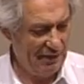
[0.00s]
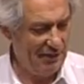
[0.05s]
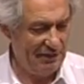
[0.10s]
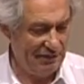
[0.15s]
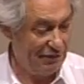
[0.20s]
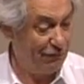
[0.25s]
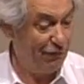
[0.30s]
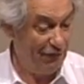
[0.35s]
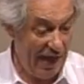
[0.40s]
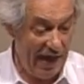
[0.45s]
and
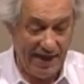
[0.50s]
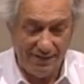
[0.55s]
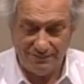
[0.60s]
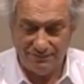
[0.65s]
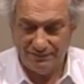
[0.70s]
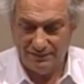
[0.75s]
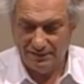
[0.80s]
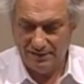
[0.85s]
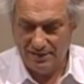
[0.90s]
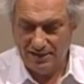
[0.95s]
it's flat.
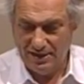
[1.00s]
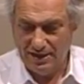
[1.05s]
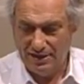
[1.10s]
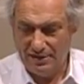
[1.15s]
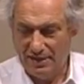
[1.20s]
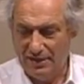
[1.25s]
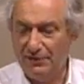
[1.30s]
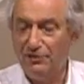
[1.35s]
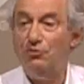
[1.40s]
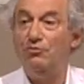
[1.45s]

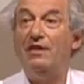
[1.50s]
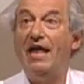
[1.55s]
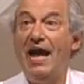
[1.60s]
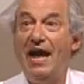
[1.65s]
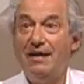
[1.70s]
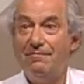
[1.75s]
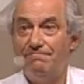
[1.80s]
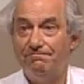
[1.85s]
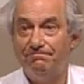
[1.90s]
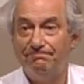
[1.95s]
I do
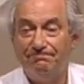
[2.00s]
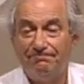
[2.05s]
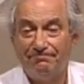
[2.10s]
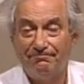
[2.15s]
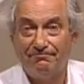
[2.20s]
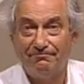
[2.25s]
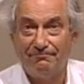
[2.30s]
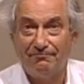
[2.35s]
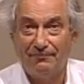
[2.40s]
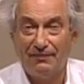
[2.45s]
that,
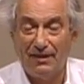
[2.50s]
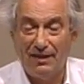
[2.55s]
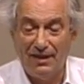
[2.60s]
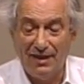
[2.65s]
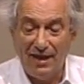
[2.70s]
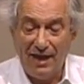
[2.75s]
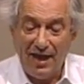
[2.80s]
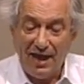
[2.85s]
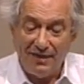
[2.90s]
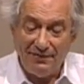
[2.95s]

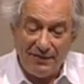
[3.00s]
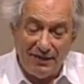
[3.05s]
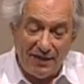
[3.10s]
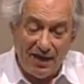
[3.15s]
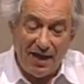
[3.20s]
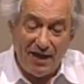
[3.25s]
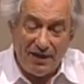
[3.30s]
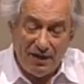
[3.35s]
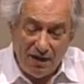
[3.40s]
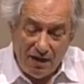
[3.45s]
and then
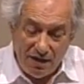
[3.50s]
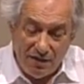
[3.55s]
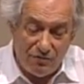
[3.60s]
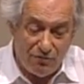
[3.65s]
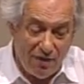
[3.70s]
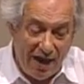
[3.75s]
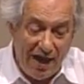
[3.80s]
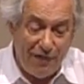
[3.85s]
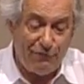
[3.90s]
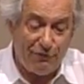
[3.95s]
I
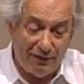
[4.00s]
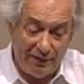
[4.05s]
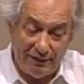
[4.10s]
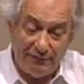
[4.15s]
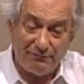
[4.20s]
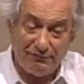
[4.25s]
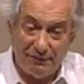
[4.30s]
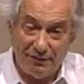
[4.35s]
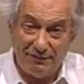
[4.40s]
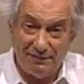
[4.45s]
unravel it
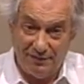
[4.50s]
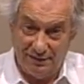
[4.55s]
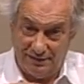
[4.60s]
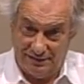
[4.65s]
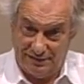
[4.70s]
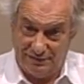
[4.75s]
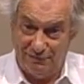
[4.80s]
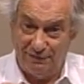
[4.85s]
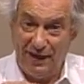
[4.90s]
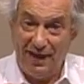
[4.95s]
until
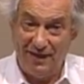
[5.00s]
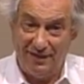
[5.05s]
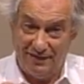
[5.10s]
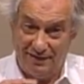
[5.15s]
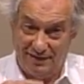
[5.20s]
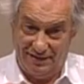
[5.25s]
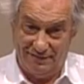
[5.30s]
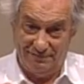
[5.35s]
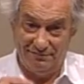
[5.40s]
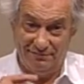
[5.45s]
it's flat
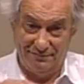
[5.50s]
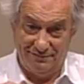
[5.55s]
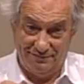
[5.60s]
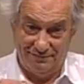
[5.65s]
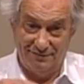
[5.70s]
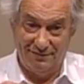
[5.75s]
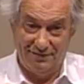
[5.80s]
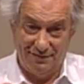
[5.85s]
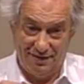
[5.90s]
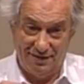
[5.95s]
again,
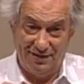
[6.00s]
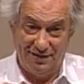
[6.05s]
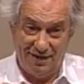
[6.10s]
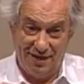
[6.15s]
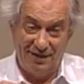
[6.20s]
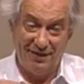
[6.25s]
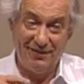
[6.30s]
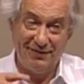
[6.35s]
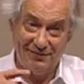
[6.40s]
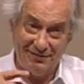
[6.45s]
and
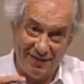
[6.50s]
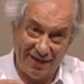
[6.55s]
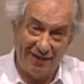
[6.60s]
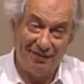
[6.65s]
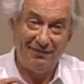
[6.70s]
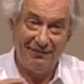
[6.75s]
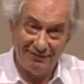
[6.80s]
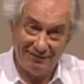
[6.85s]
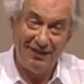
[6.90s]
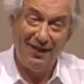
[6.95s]
I can
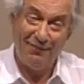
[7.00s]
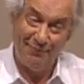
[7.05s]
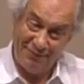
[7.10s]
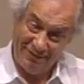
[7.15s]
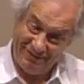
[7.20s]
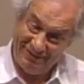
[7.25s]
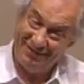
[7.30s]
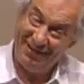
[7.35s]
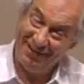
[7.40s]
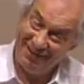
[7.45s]
tell how many
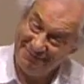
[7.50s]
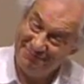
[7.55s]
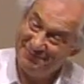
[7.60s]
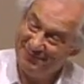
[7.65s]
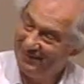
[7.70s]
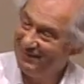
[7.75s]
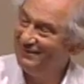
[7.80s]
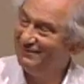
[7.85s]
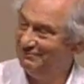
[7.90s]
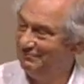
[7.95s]
times
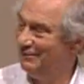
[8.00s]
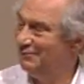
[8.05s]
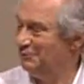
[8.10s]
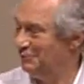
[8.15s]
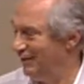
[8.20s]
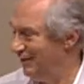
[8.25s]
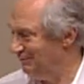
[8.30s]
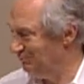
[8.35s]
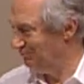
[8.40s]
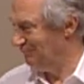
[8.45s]
it.
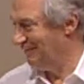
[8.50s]
Okay.